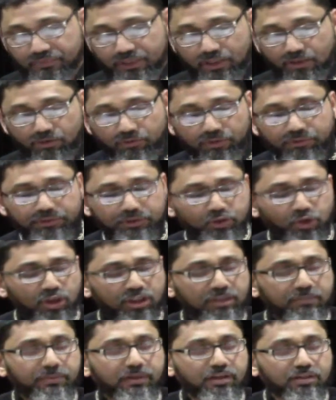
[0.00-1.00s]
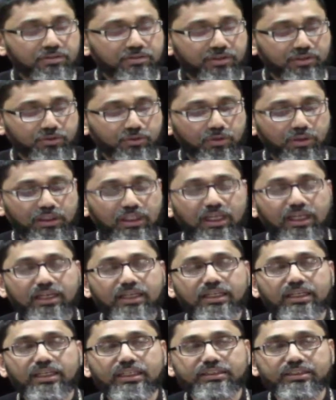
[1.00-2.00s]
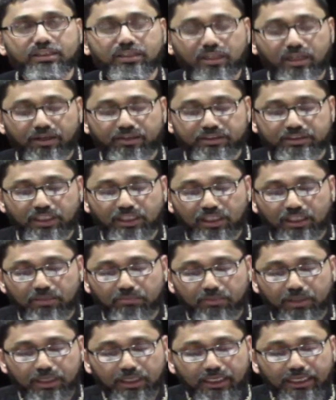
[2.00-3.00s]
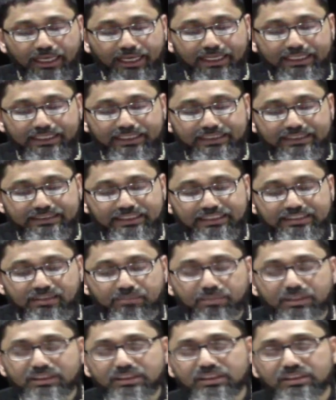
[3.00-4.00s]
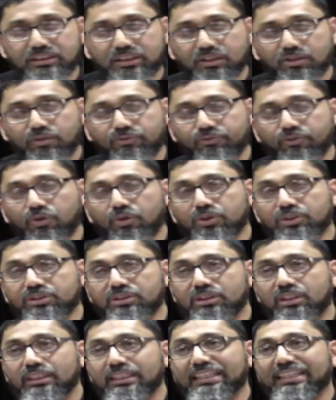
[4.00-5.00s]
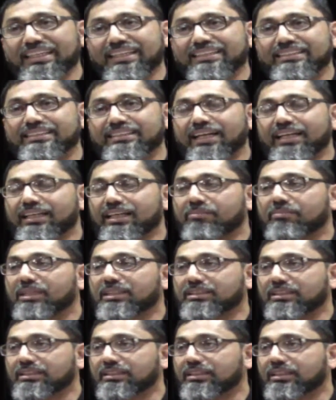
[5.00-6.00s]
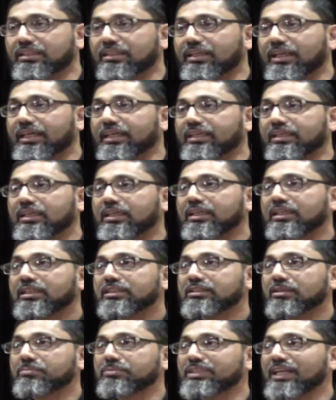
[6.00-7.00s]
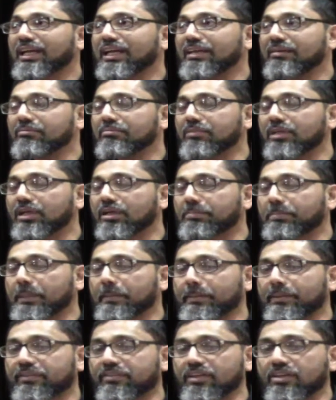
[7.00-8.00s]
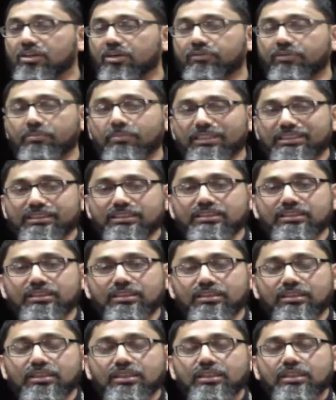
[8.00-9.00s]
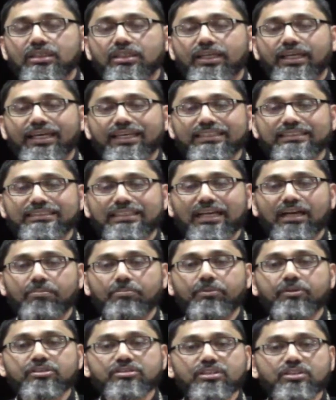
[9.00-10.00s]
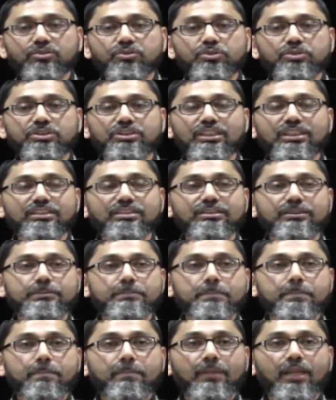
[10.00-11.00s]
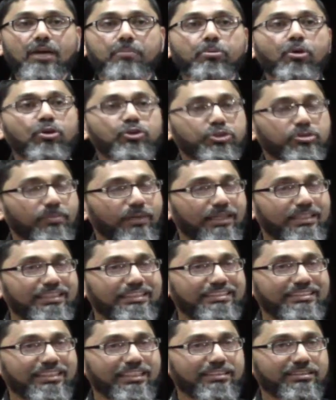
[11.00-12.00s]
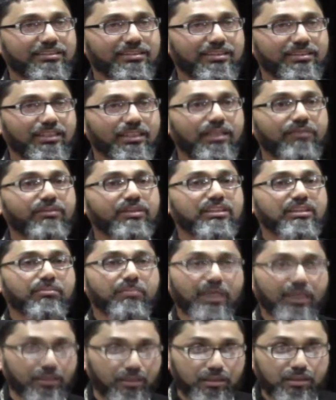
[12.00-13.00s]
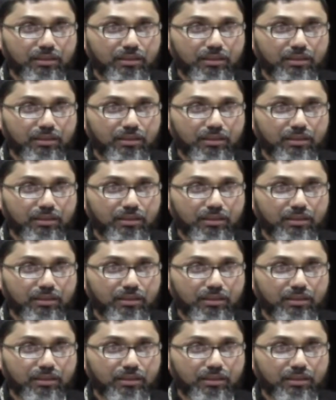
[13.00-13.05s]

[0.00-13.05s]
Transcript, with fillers: when we talk about Rasulullah uh, and he is as a messenger, of course, he is not a messenger like sometimes uh, people think of a messenger as a person who's just a postman, he's just uh, delivering the mail.